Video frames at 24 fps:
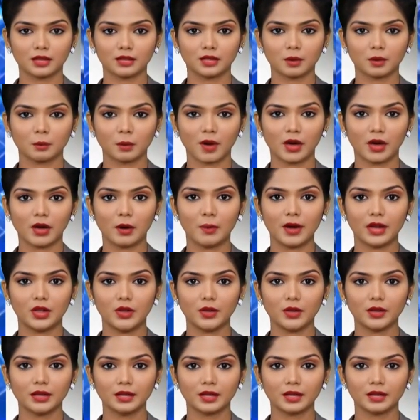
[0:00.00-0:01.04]
as the
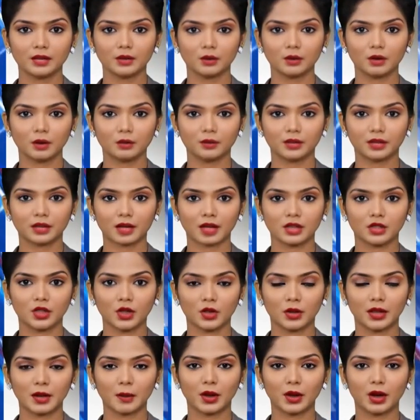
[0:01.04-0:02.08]
parliamentary leader of the
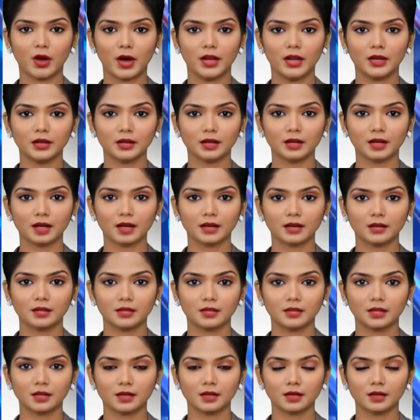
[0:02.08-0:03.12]
National Democratic
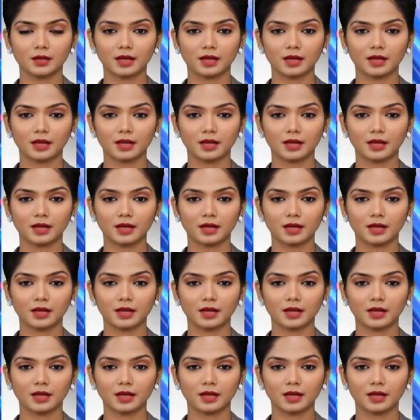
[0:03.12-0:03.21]
Alliance,